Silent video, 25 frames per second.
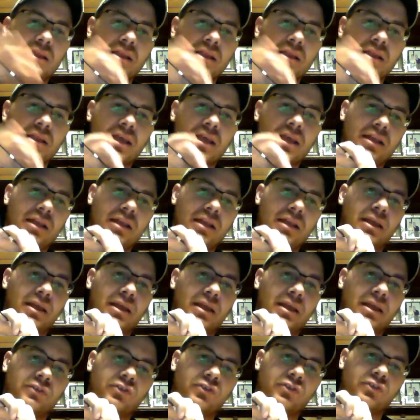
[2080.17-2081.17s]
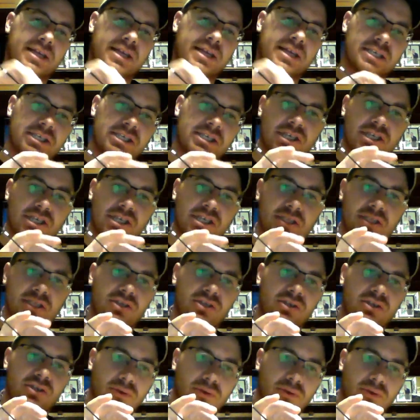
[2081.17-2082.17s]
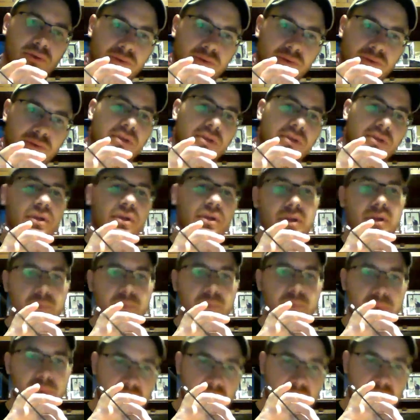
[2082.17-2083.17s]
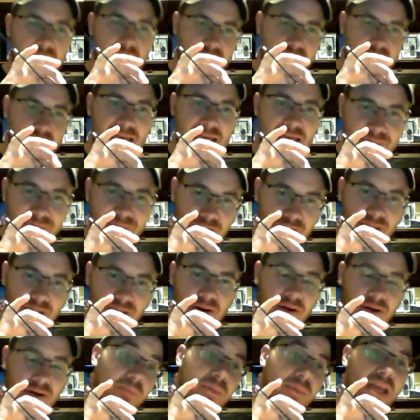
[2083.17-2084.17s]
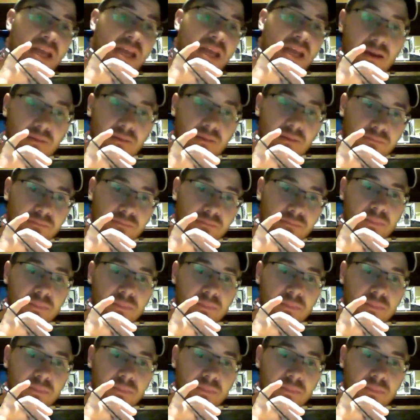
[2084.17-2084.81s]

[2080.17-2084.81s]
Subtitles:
Then it transitions to the medium heavy or the medium